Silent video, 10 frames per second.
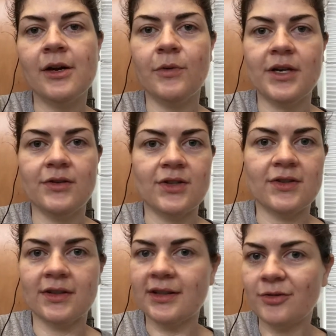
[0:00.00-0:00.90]
We use
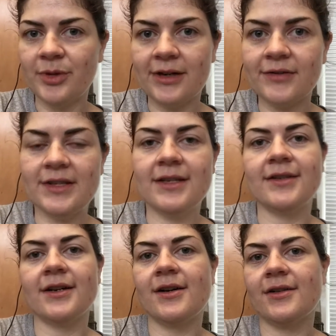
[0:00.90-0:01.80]
just a little bit of sea
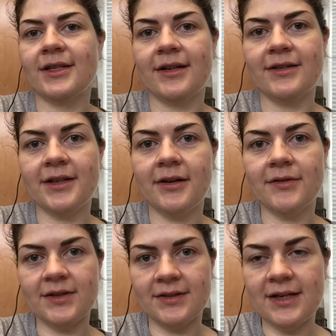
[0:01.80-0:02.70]
salt
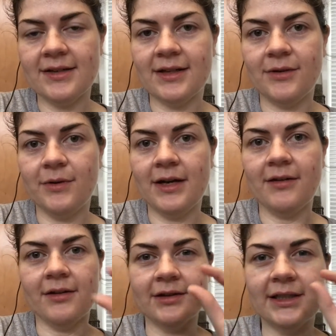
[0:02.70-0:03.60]
ourselves to season it with,
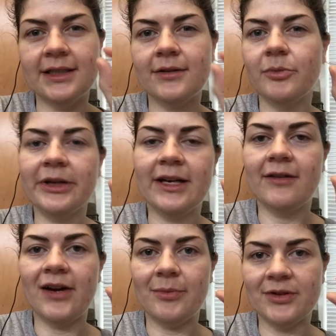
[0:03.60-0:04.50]
a little bit
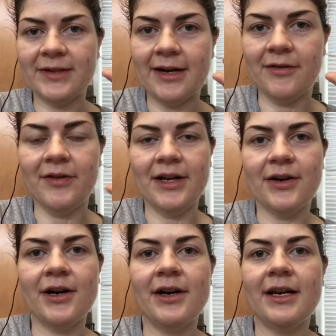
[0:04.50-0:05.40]
of apple cider
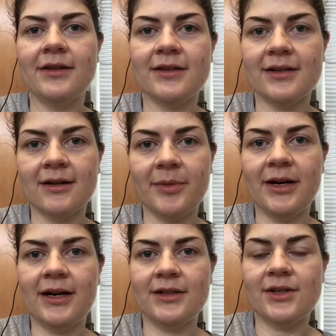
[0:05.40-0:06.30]
vinegar in the stock
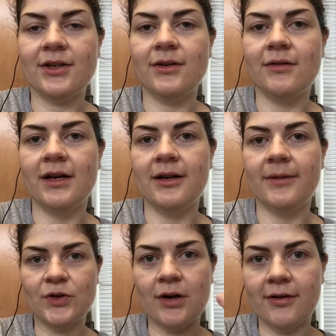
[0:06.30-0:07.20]
pot to
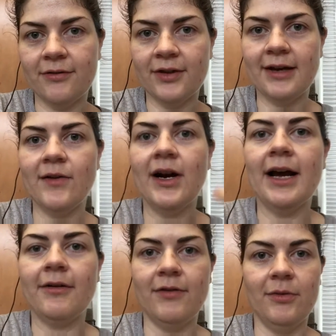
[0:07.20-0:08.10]
draw the flavor
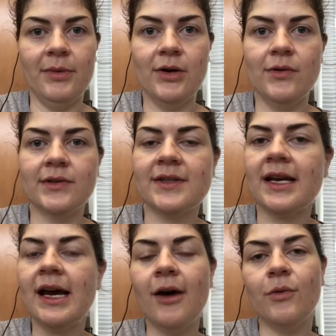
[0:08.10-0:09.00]
out of the bones.
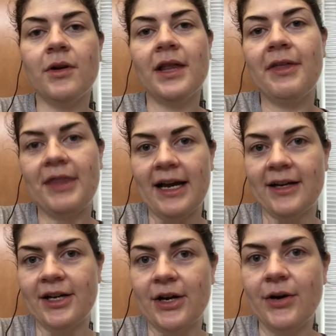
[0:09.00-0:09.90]
We'll let
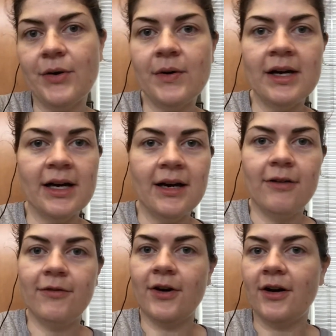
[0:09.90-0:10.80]
that go
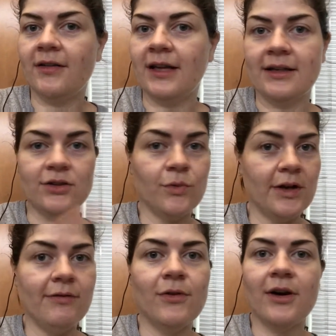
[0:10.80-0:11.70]
for like
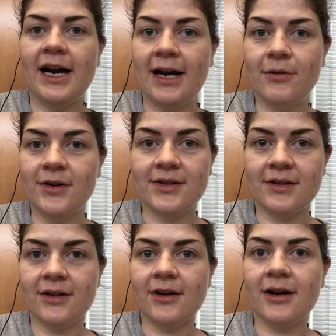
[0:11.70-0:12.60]
24 hours in
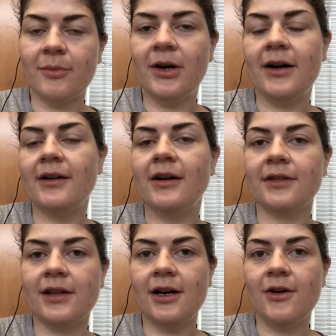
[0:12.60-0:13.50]
the crock pot on
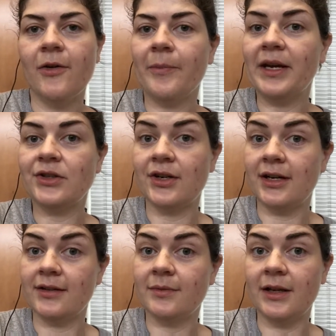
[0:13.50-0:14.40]
low, makes your
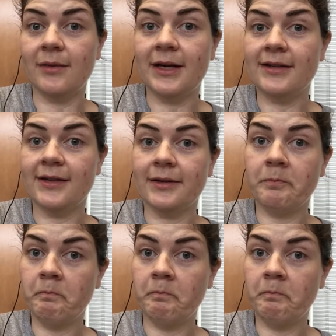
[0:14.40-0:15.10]
house smell amazing.